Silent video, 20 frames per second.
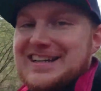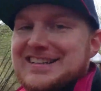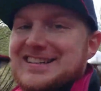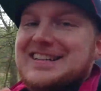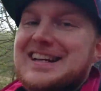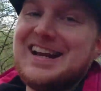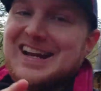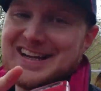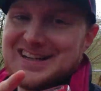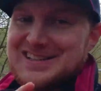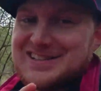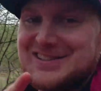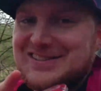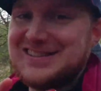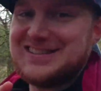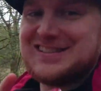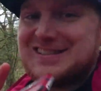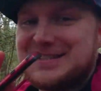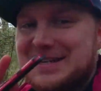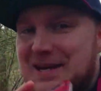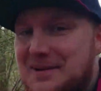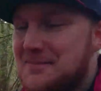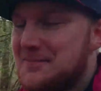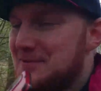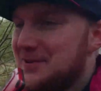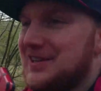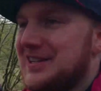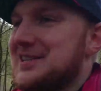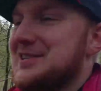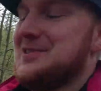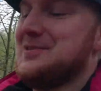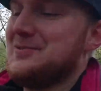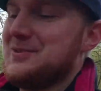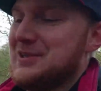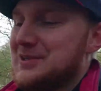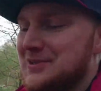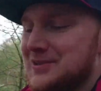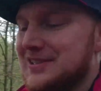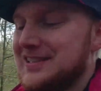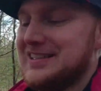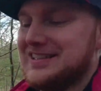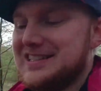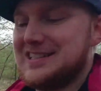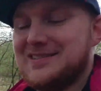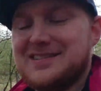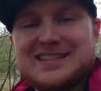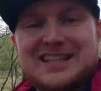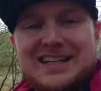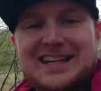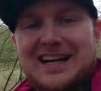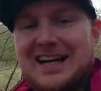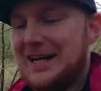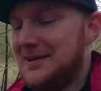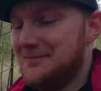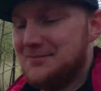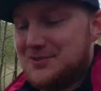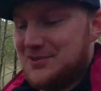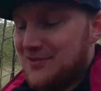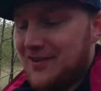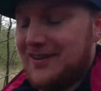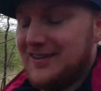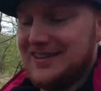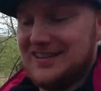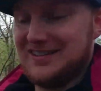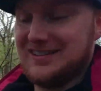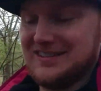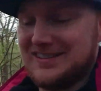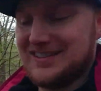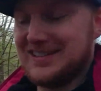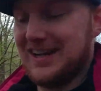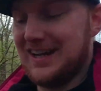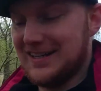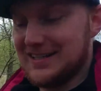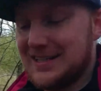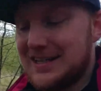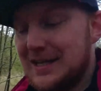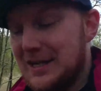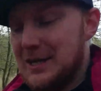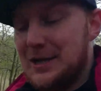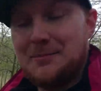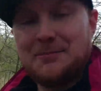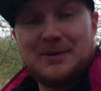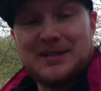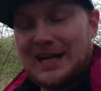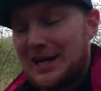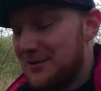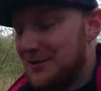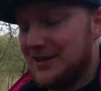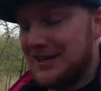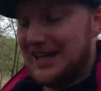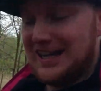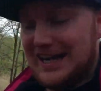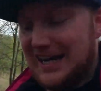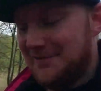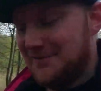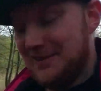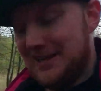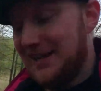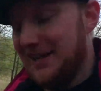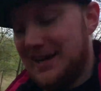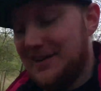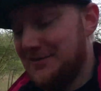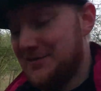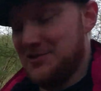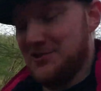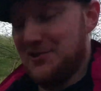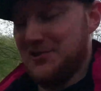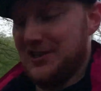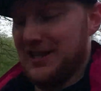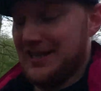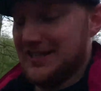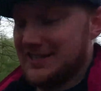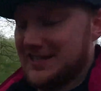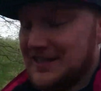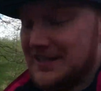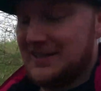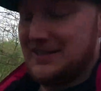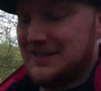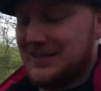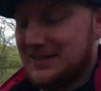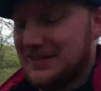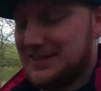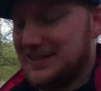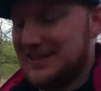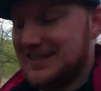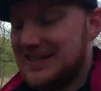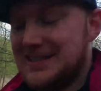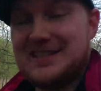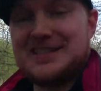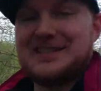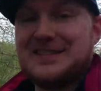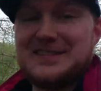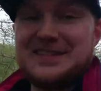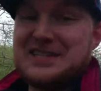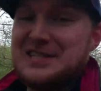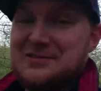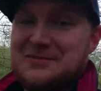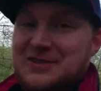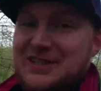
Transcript: did actually skip one to record because I was like, I'm drowning in these guys. But now I have to show you guys, because this is